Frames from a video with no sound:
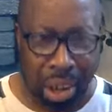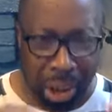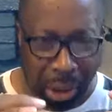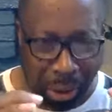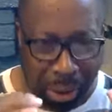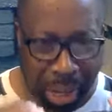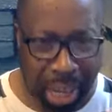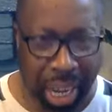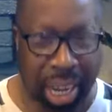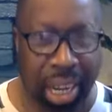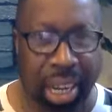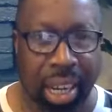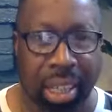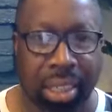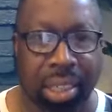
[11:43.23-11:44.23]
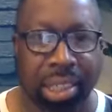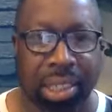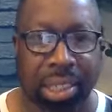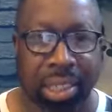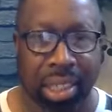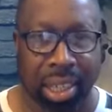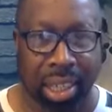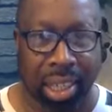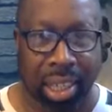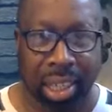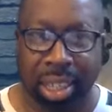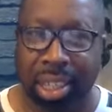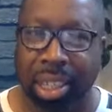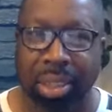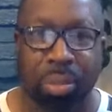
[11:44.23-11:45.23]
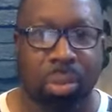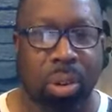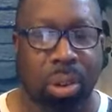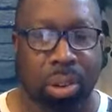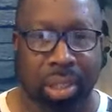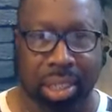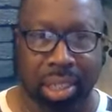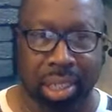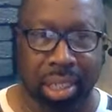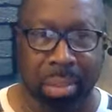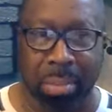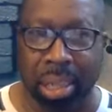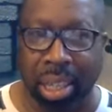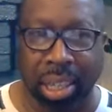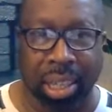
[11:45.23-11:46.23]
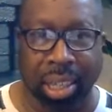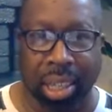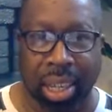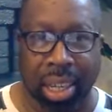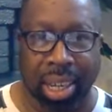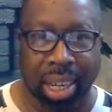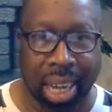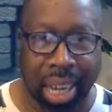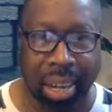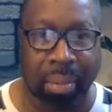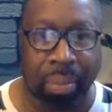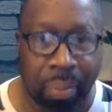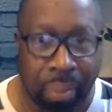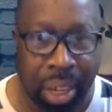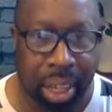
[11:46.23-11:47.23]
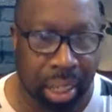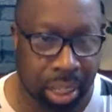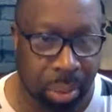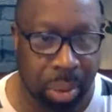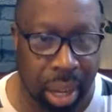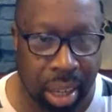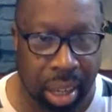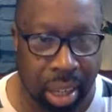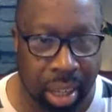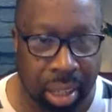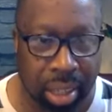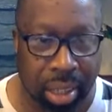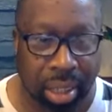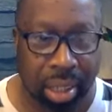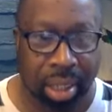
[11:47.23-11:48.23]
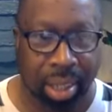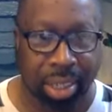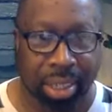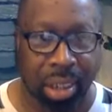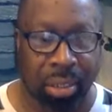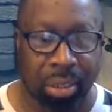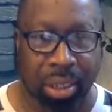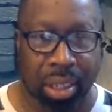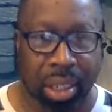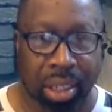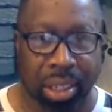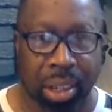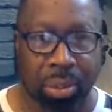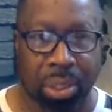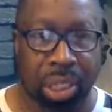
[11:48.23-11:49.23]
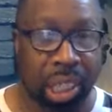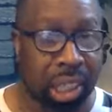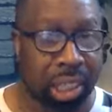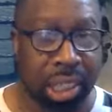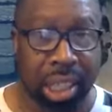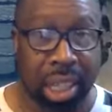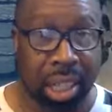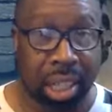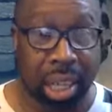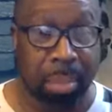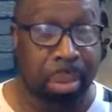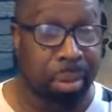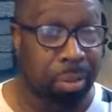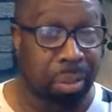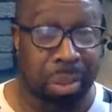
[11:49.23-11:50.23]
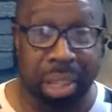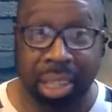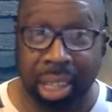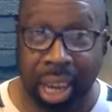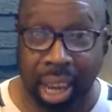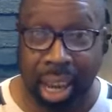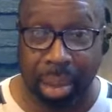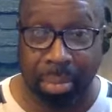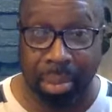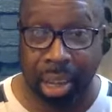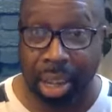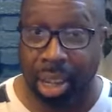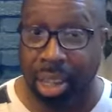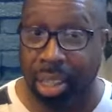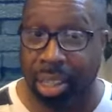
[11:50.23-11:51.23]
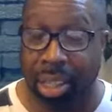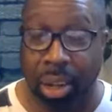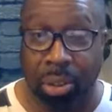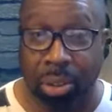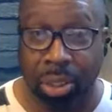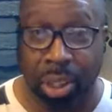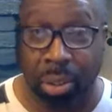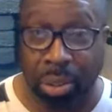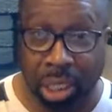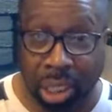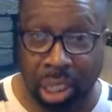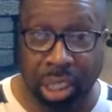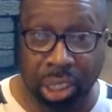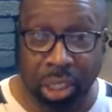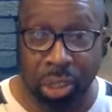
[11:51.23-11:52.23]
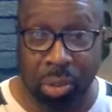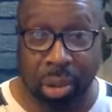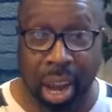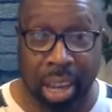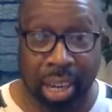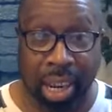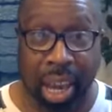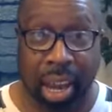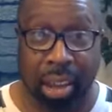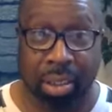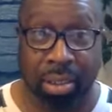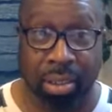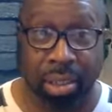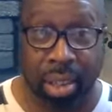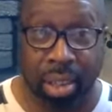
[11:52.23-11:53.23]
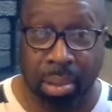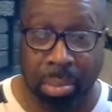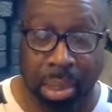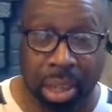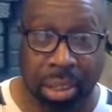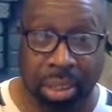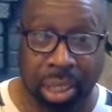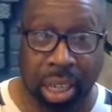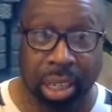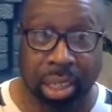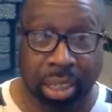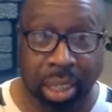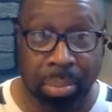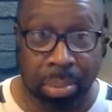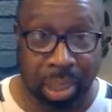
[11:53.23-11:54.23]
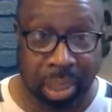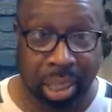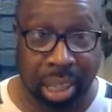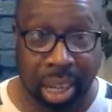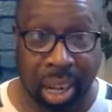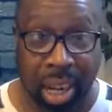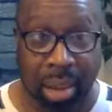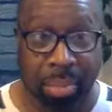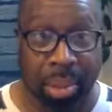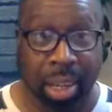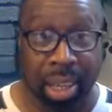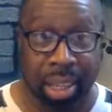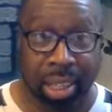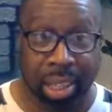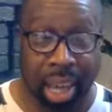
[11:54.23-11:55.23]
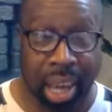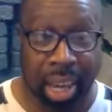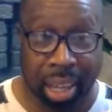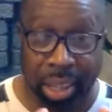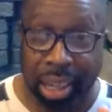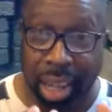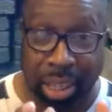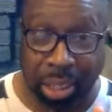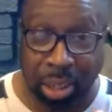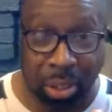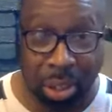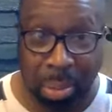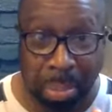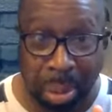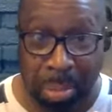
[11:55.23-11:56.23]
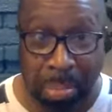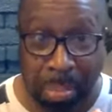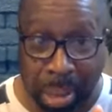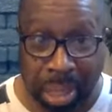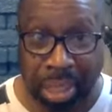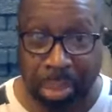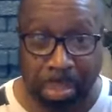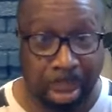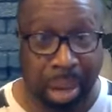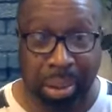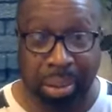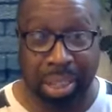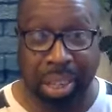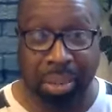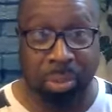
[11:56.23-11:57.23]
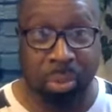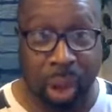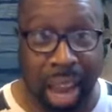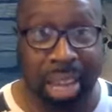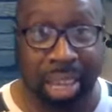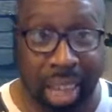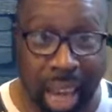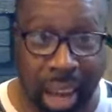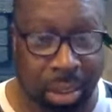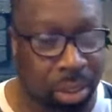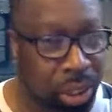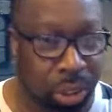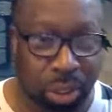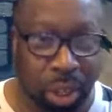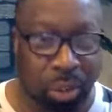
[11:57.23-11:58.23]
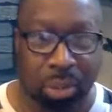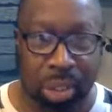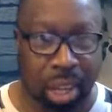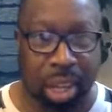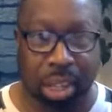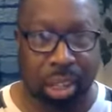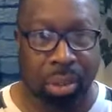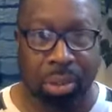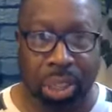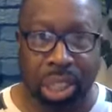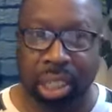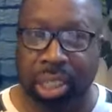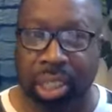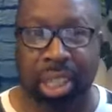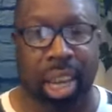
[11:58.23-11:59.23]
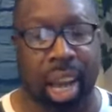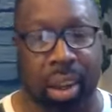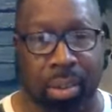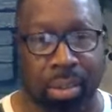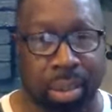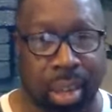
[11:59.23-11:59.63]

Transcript: created unto good works. And meaning, let Him finish with you. Don't don't judge anything before the time. Don't don't judge your right now because there's something to come that that is going to be much better than right now so don't don't judge it now